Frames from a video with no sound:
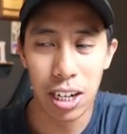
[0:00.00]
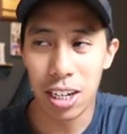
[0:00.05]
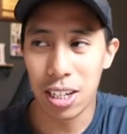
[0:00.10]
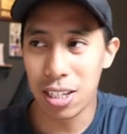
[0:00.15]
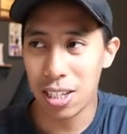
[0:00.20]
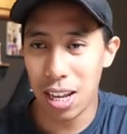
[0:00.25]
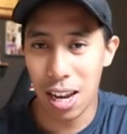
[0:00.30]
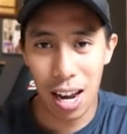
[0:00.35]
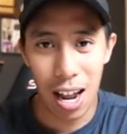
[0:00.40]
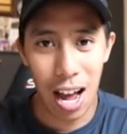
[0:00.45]
It's
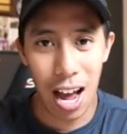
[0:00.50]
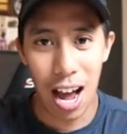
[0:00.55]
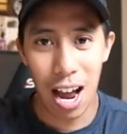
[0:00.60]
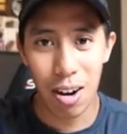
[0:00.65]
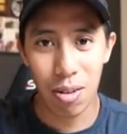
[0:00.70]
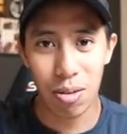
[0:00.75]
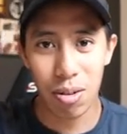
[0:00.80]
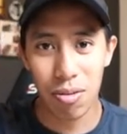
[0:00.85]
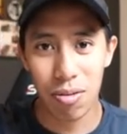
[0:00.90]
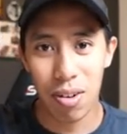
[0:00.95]
that high
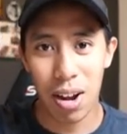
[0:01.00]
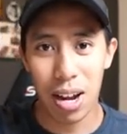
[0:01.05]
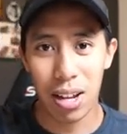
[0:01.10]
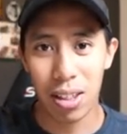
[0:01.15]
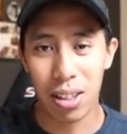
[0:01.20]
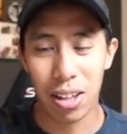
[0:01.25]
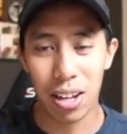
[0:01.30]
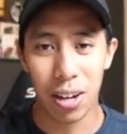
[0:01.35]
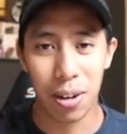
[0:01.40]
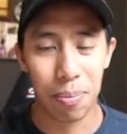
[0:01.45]
refined
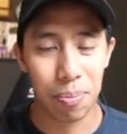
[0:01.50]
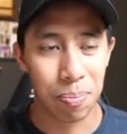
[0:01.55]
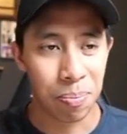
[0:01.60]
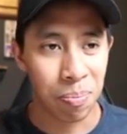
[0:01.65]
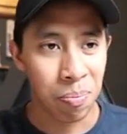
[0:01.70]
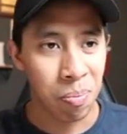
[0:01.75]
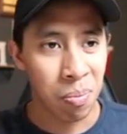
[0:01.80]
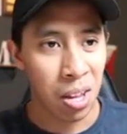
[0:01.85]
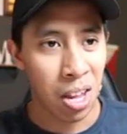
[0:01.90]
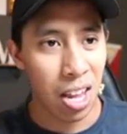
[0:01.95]
thing,
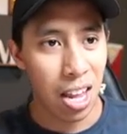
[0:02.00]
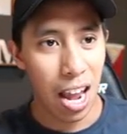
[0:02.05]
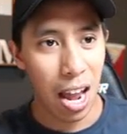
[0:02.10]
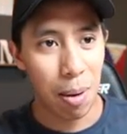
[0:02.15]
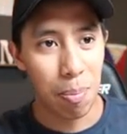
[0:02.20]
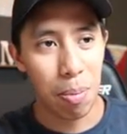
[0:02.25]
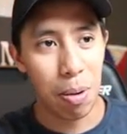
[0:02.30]
and